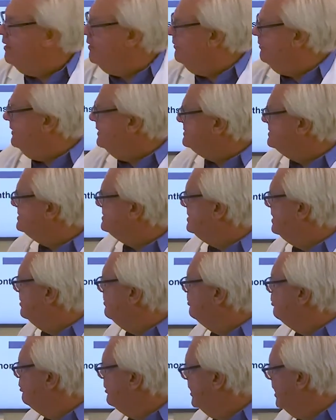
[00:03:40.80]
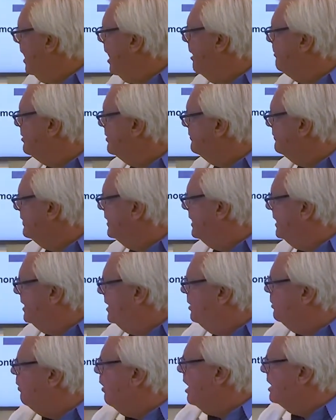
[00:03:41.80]
This is him pre-operatively.
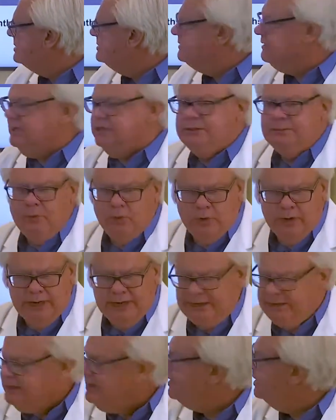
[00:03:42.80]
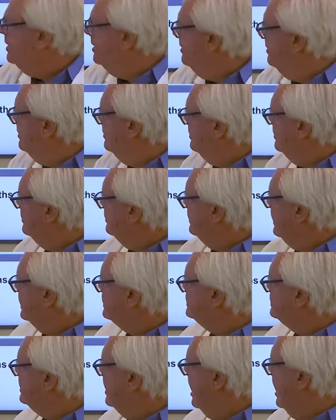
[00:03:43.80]
He walks in the morning.
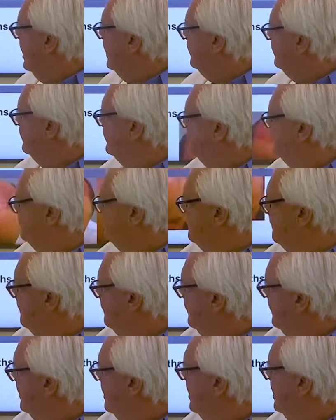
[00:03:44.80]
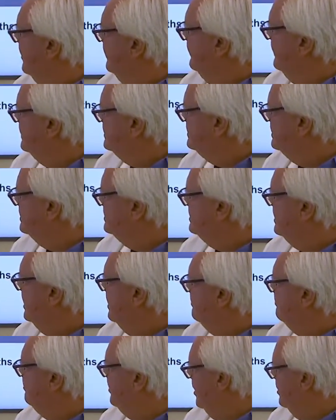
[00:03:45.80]
Next slide. This is
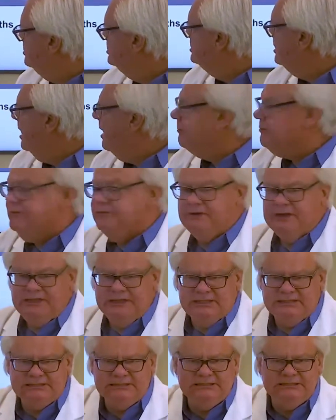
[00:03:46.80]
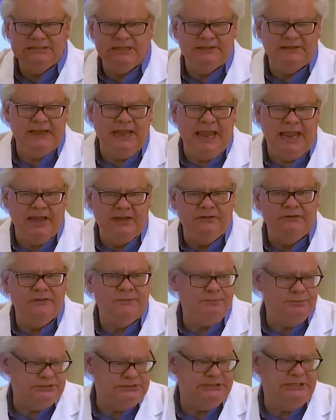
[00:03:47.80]
him post-operatively. This is at the end of the
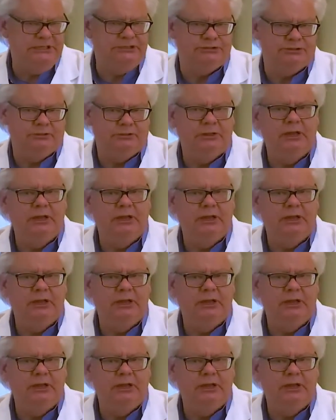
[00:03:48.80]
procedure.